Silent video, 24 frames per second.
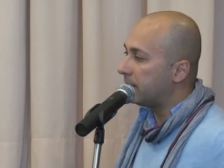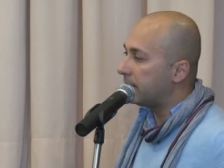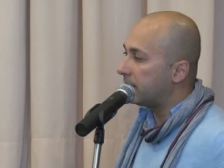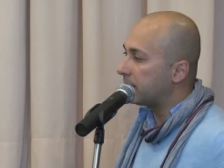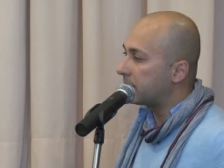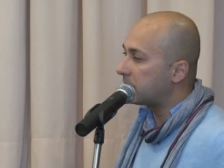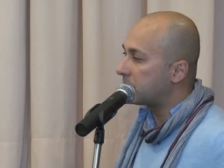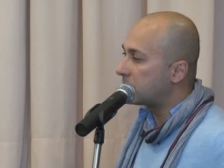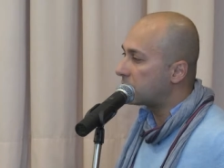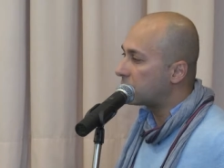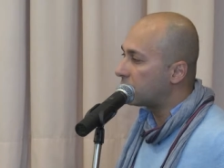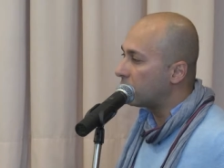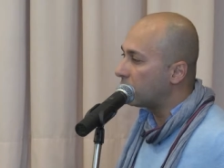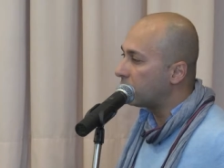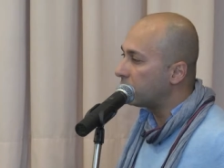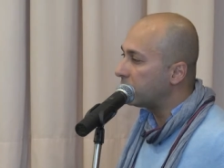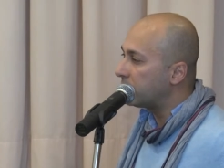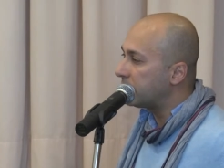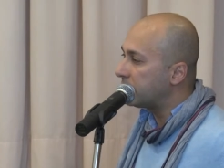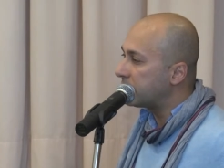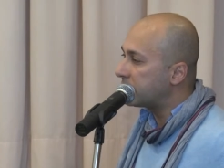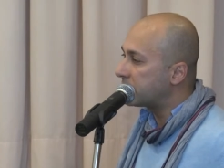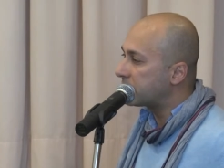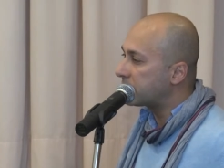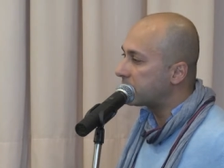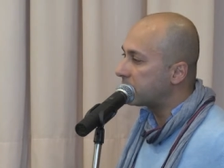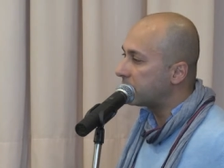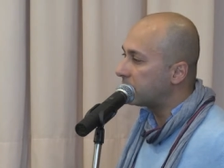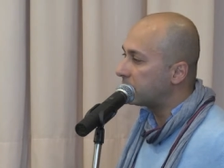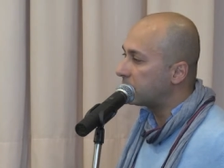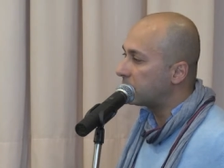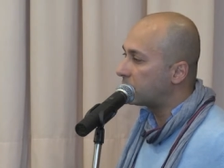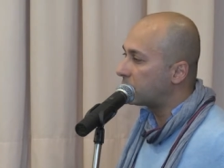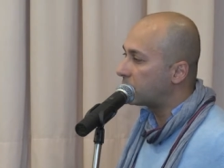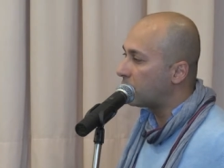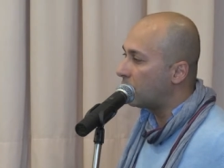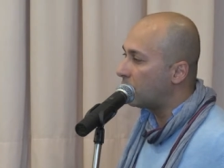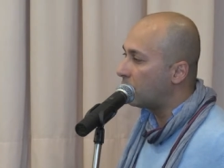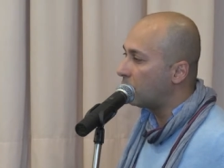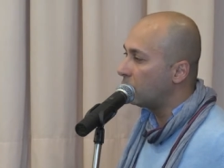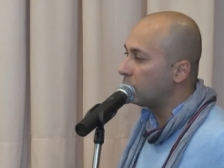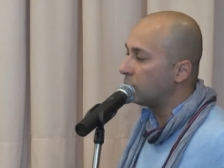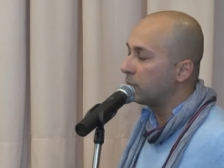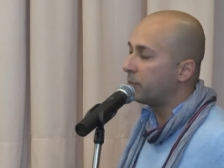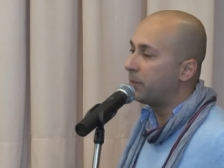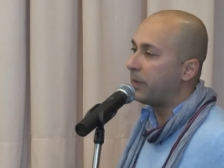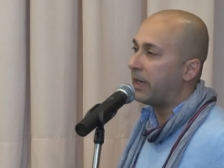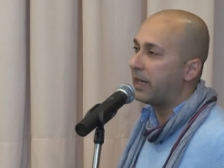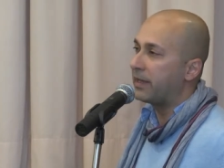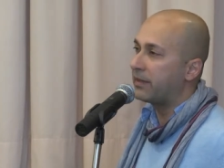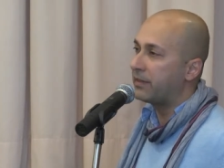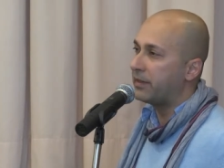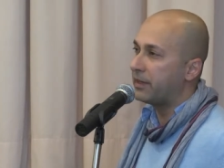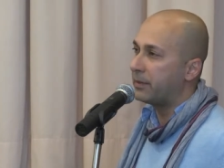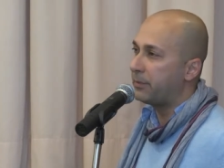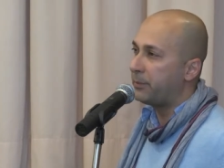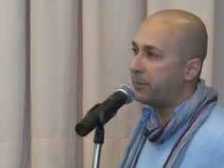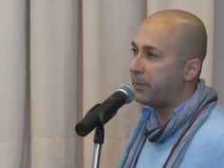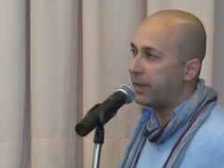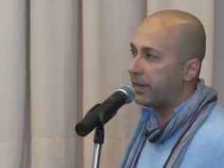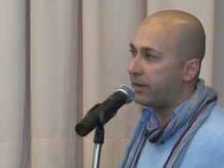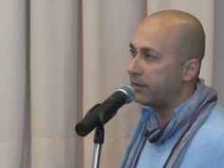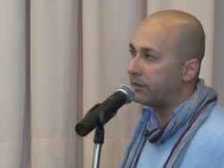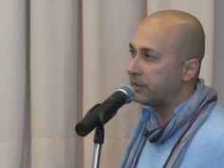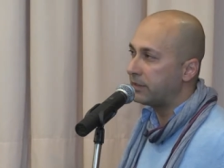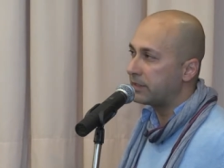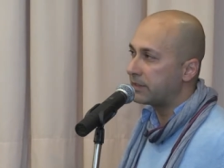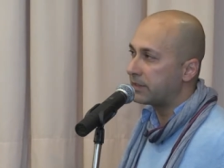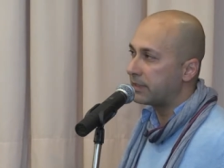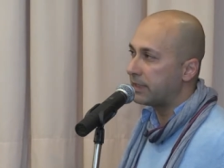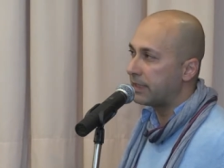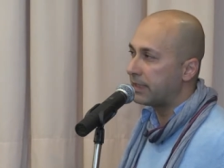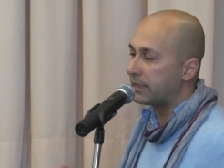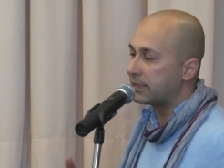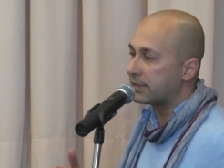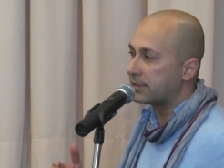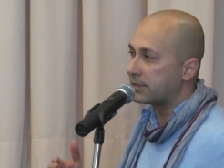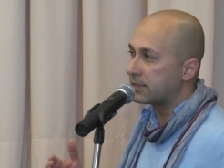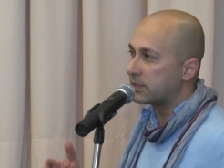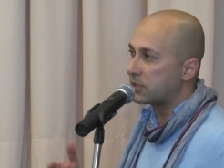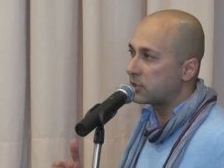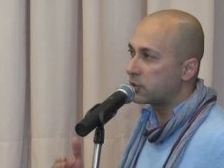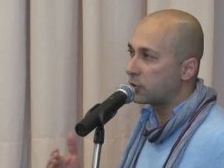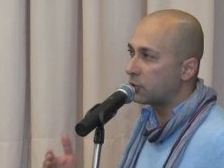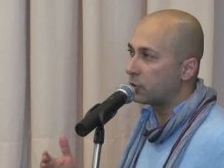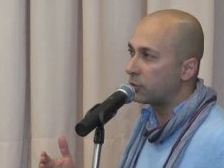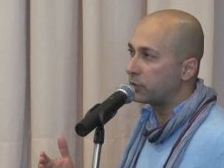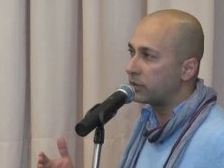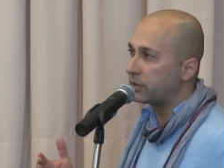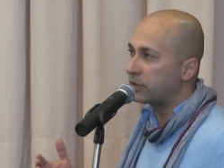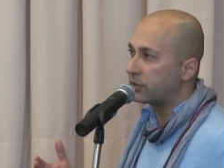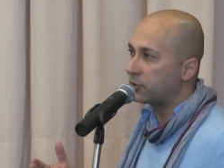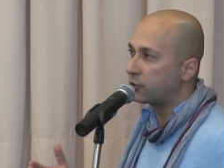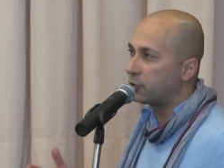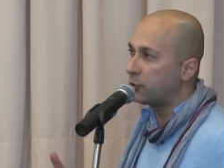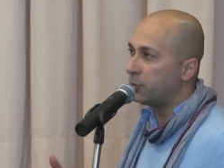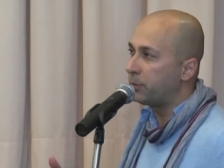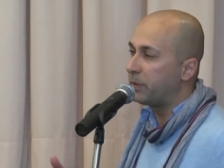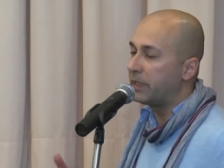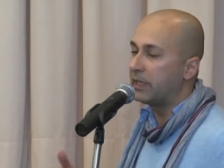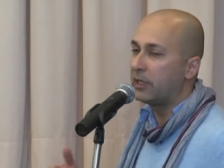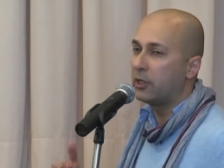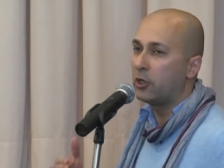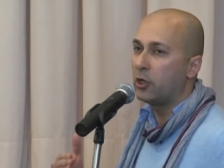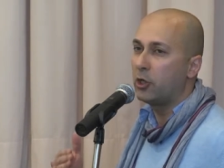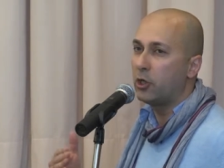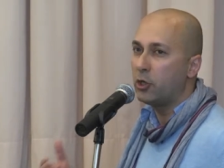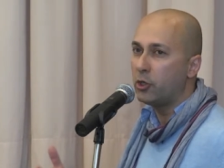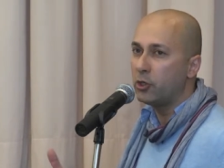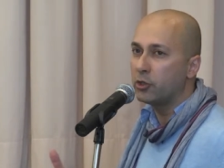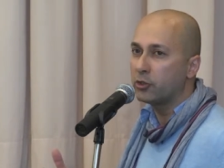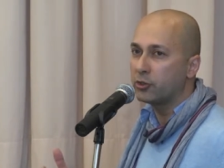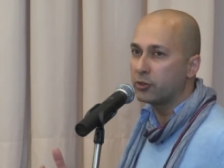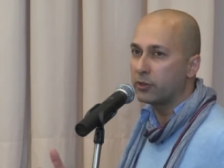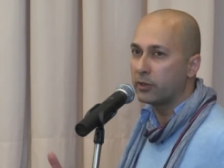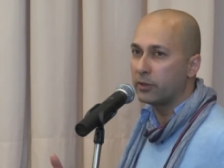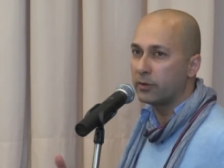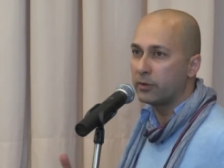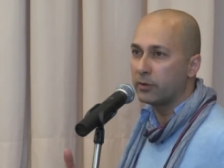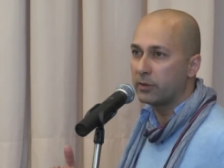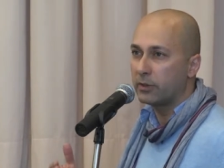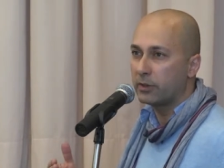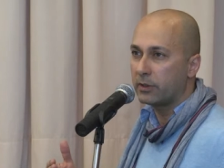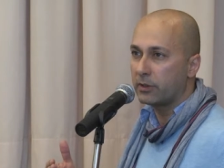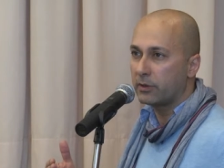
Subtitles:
stories told by their parents as stories to be learned